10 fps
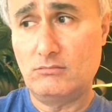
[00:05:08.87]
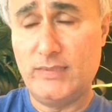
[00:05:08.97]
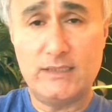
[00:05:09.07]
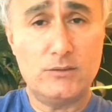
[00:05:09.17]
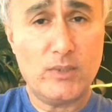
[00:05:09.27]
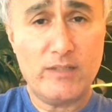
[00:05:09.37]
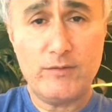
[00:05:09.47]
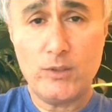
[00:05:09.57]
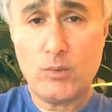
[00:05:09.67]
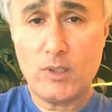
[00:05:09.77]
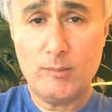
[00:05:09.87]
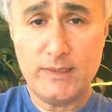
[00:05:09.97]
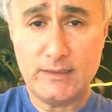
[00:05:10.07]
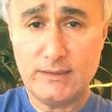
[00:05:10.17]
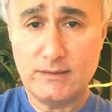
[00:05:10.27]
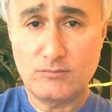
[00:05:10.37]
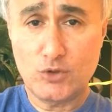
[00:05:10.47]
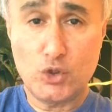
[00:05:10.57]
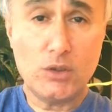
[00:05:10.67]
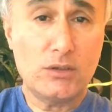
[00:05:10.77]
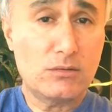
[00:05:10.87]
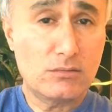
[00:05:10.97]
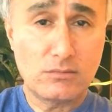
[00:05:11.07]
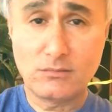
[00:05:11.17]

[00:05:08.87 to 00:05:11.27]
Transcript: Build whatever you want to build. Cook